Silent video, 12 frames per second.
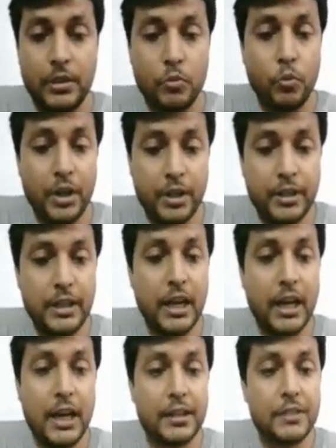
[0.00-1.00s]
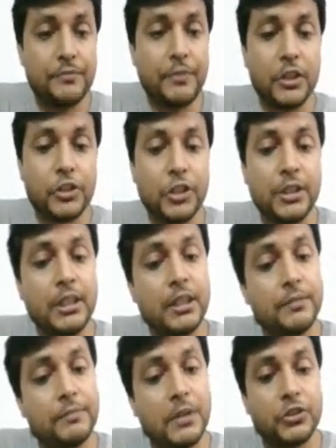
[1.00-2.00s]
what they are in function?
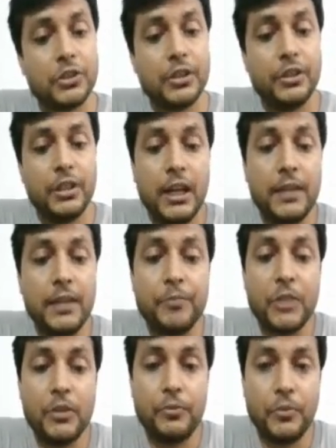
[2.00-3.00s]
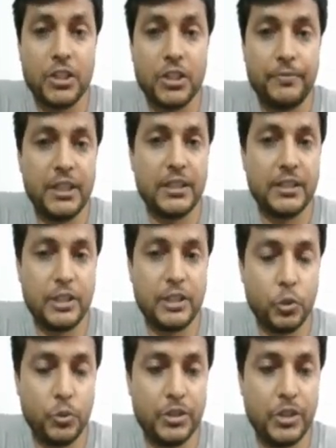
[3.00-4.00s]
In function, they are phosphate
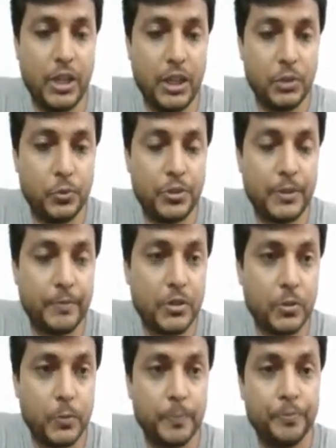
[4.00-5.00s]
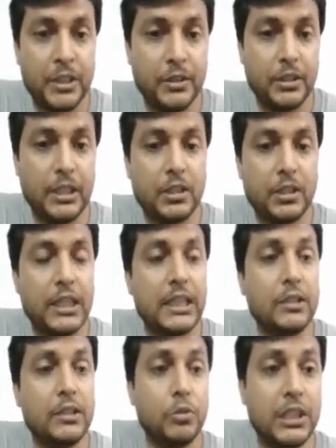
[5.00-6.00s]
storage house. So these are the
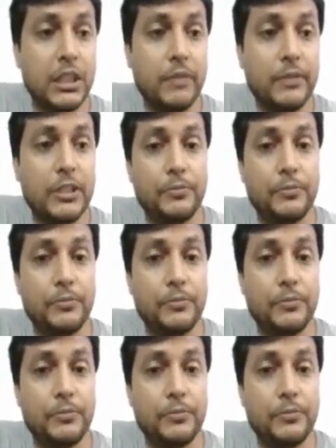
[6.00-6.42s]
granules in which